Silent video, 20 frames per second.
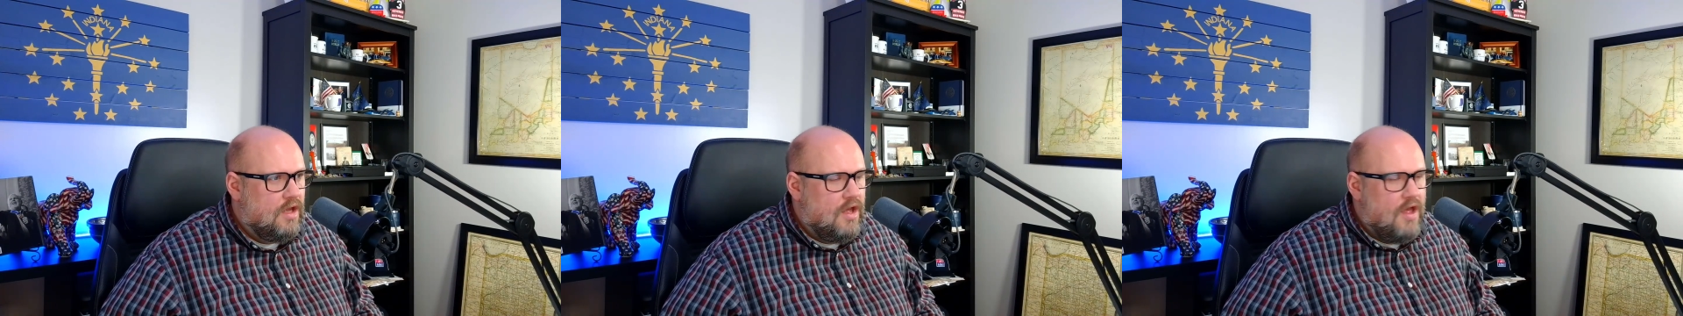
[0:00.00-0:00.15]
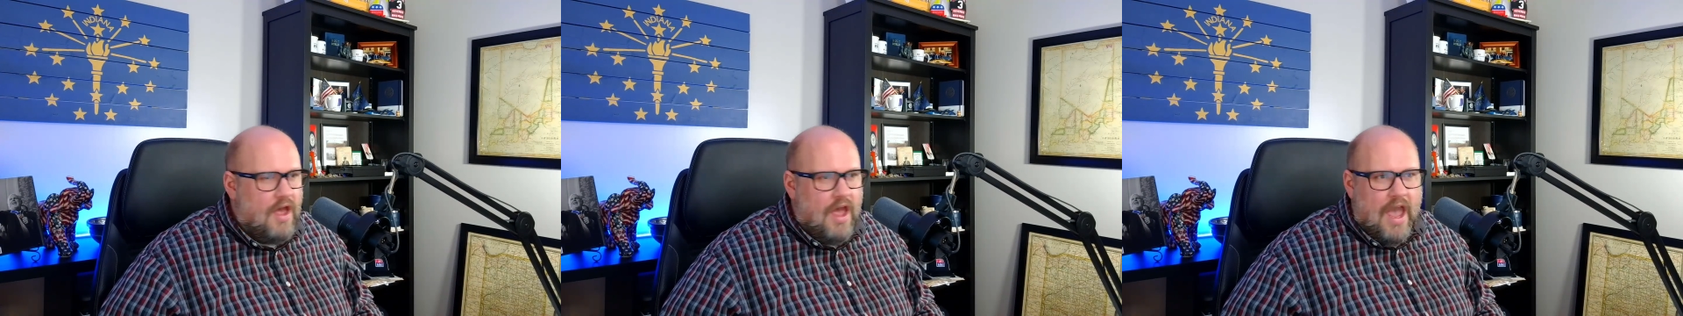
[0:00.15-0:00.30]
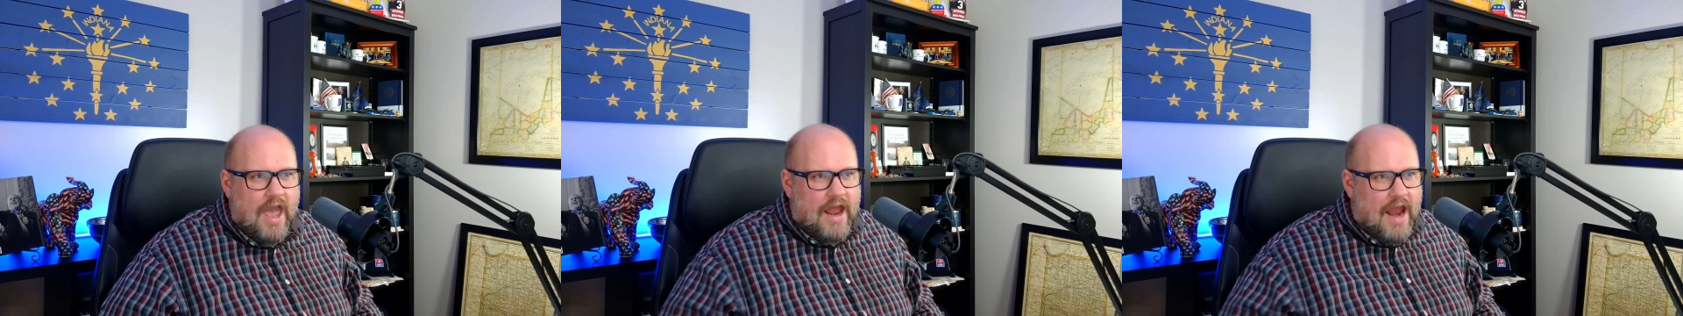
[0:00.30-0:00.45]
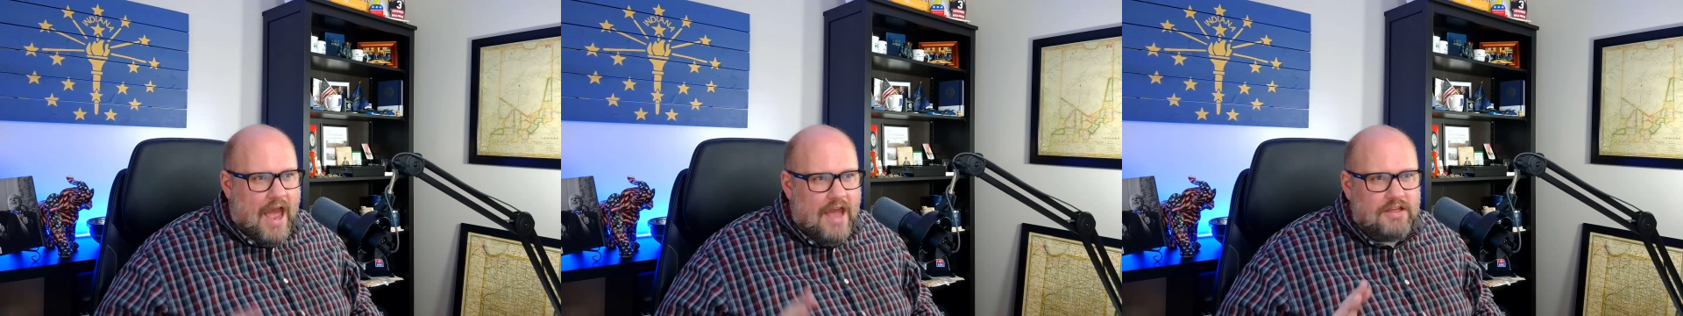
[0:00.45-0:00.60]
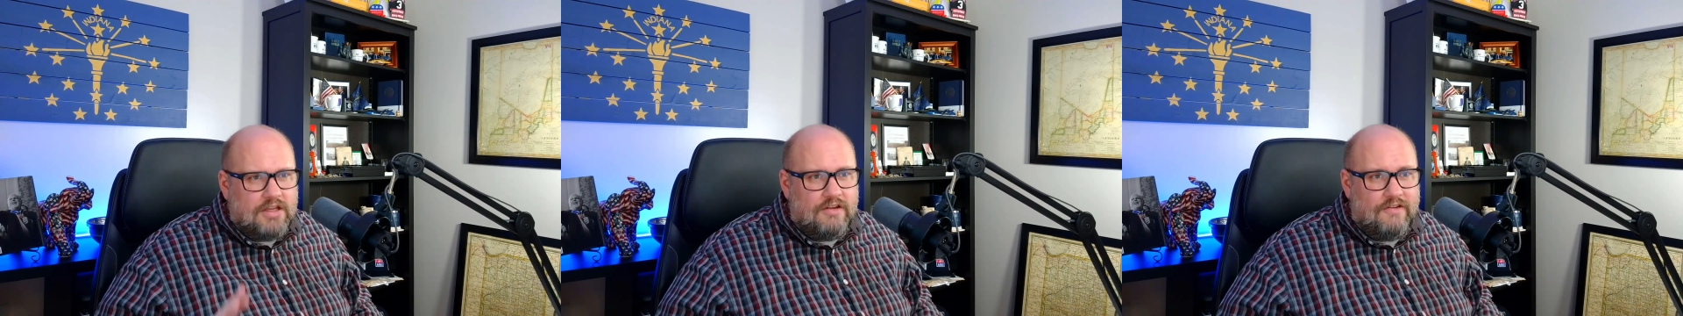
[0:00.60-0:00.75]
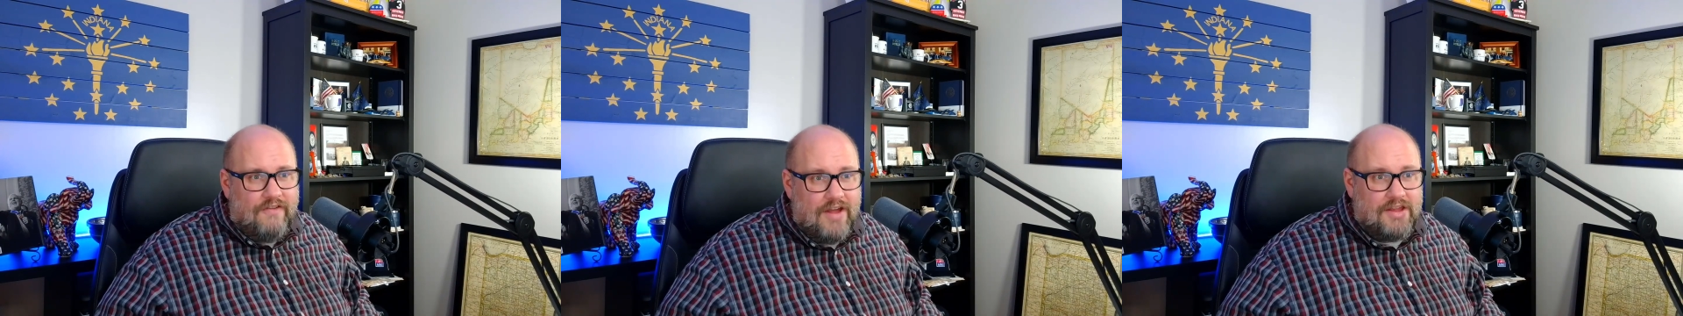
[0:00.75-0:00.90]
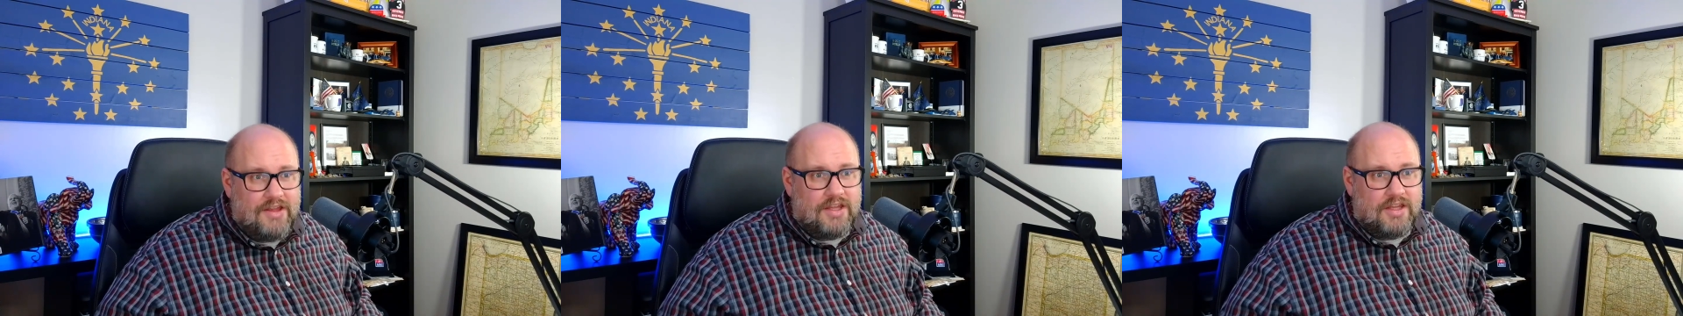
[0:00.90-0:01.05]
And I
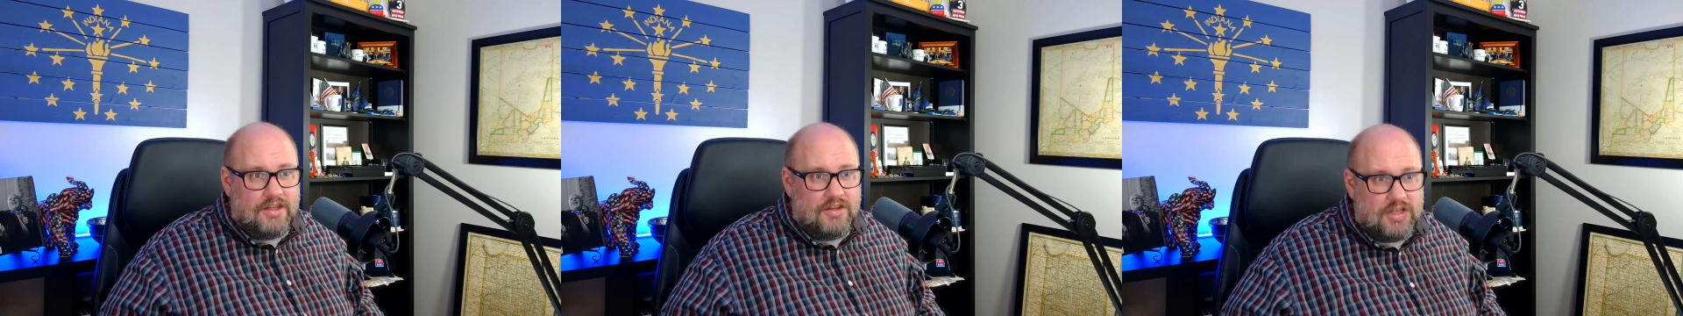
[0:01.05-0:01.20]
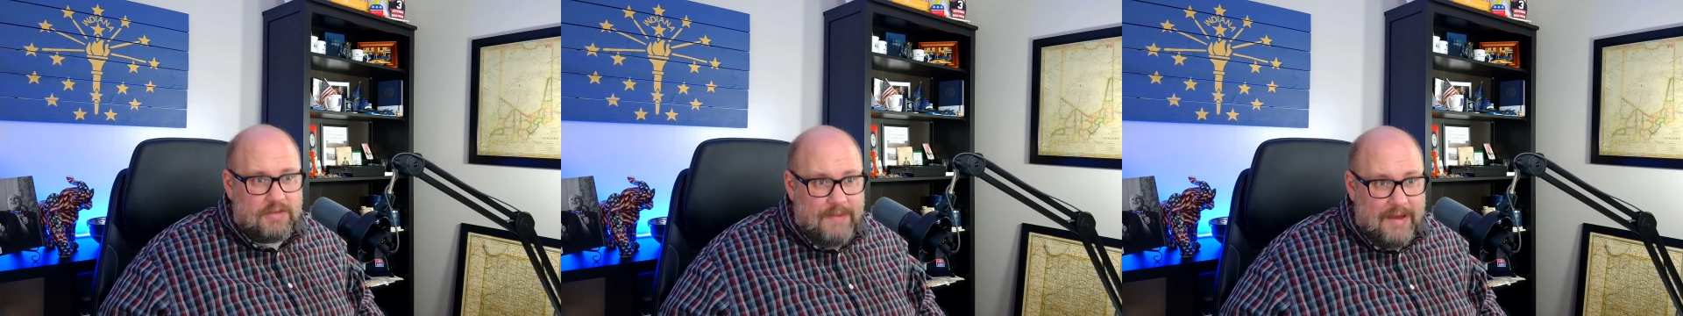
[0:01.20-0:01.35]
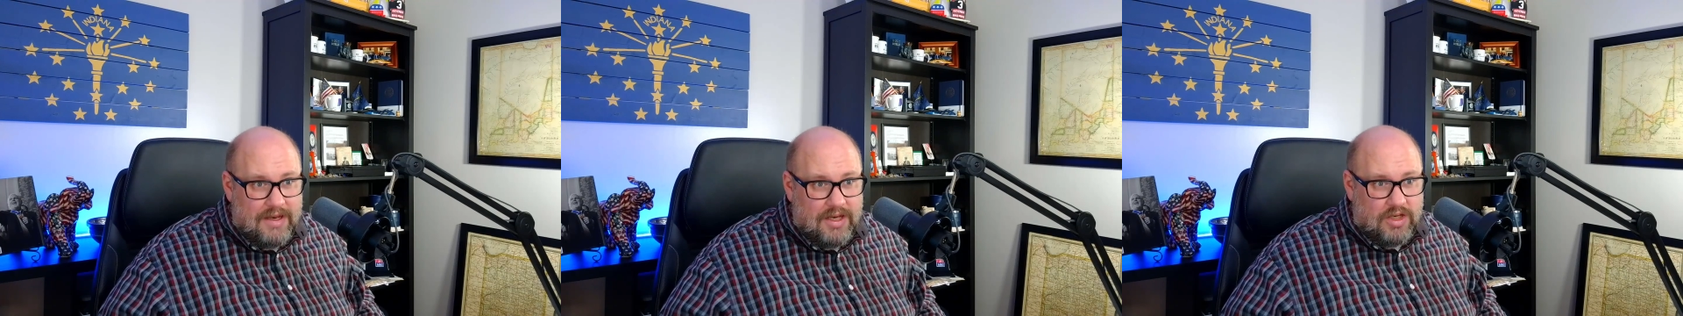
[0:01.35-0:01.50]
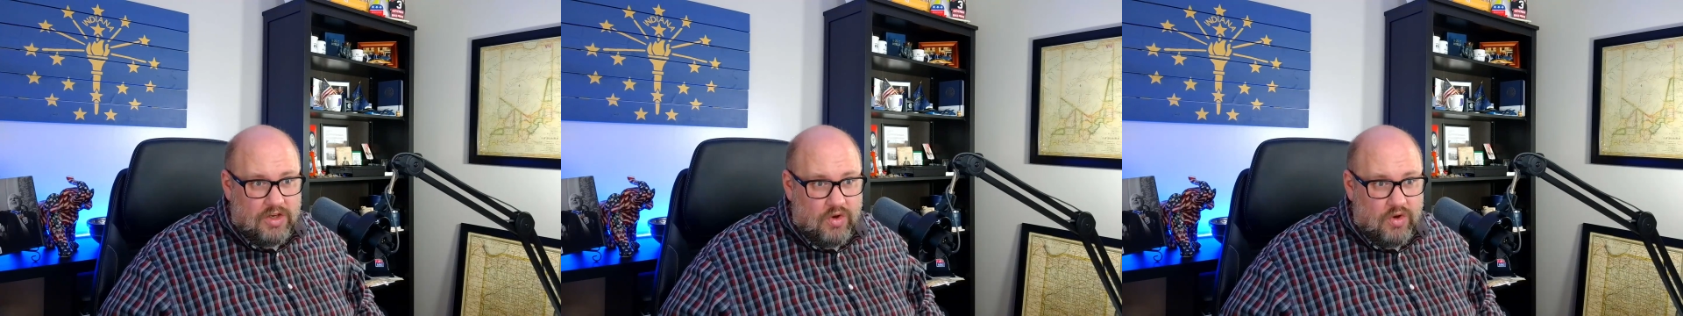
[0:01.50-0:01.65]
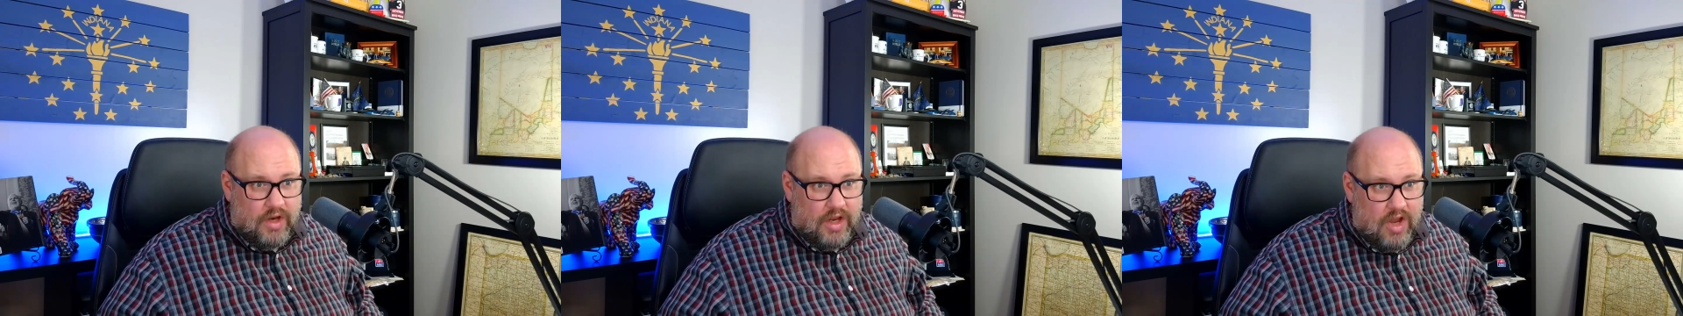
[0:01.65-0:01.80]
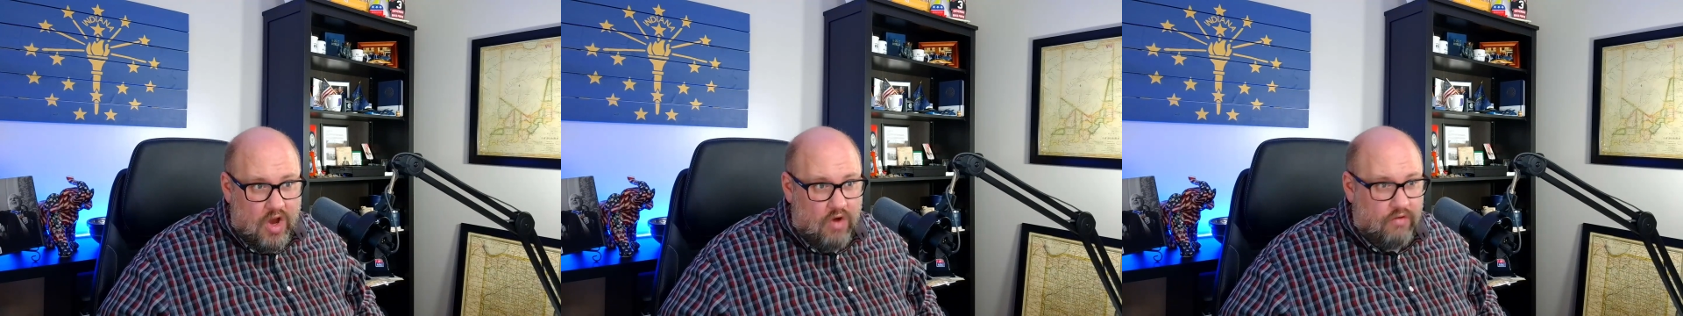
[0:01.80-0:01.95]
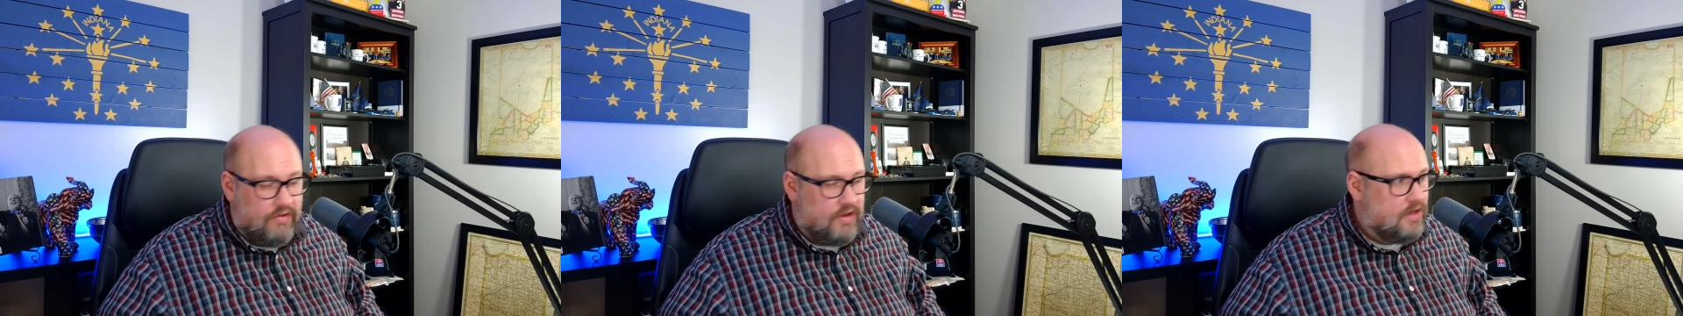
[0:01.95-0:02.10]
defended spending during
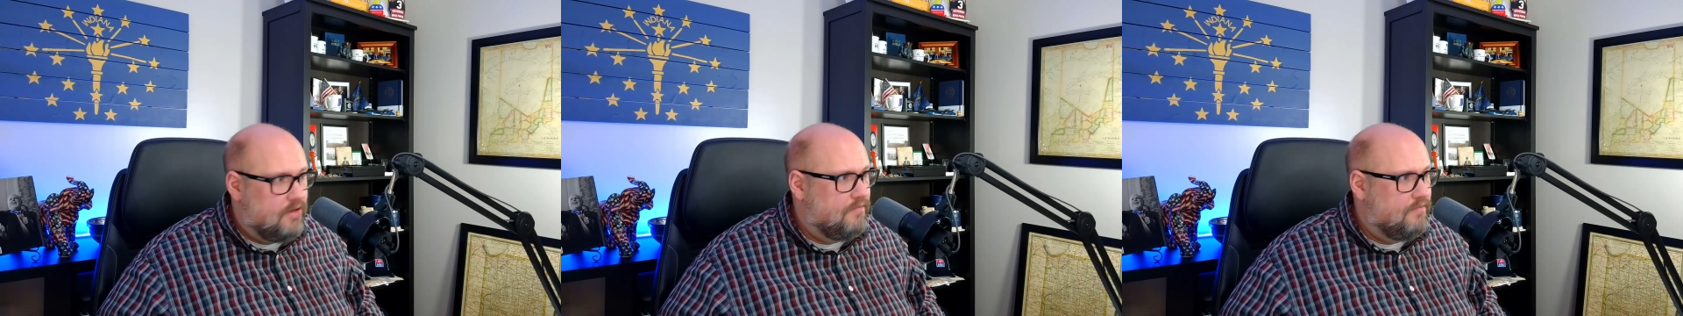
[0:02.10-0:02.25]
COVID.